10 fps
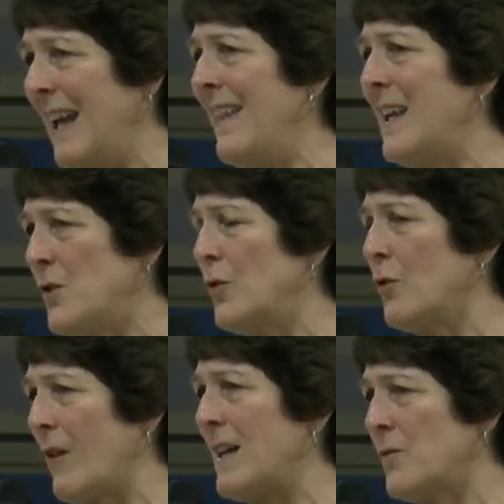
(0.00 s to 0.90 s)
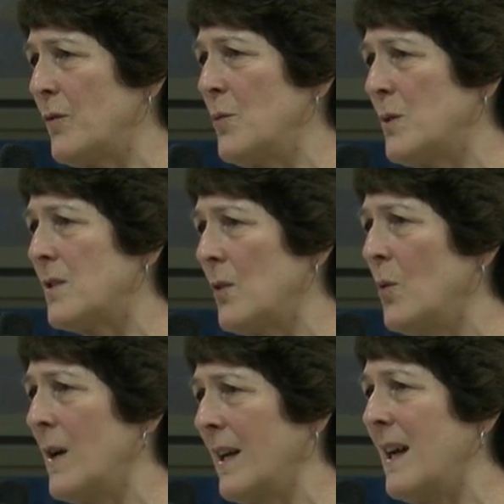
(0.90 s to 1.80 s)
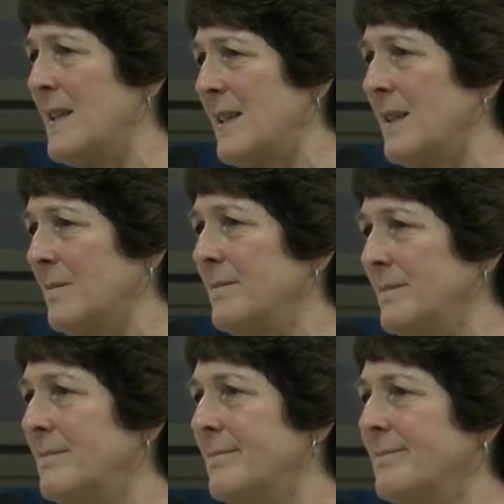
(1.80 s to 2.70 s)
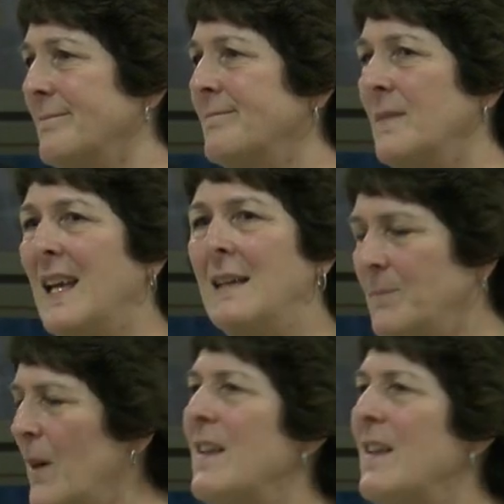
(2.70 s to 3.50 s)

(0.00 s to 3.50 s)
And that's your grassroots organizing. Okay? All